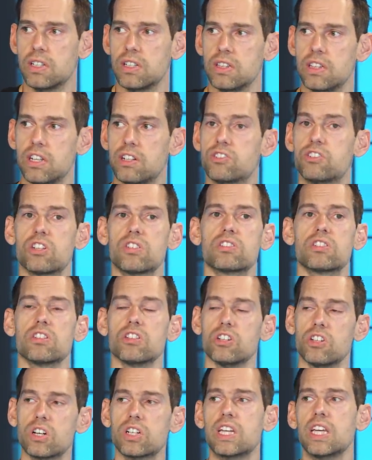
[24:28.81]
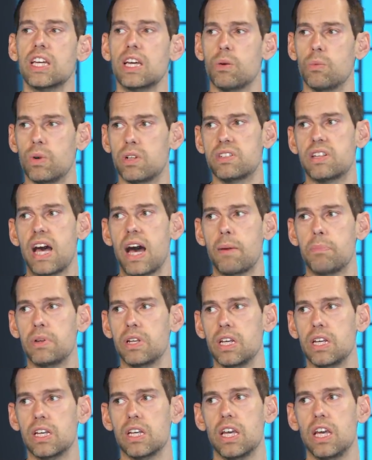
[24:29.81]
They're just looking at what's
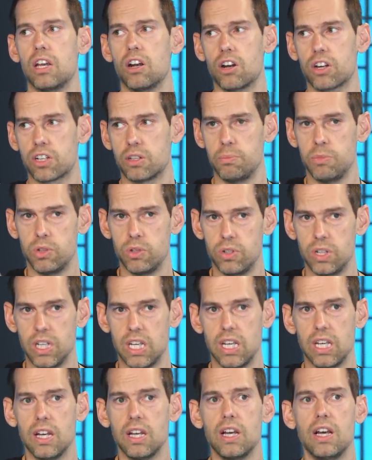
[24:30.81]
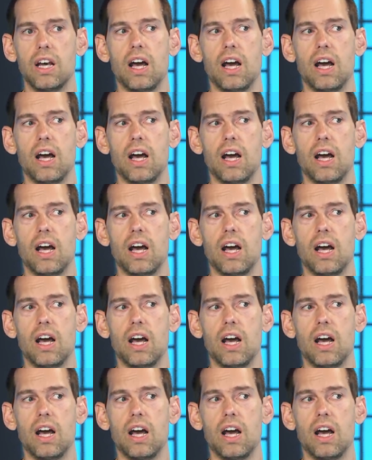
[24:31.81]
happening in our community,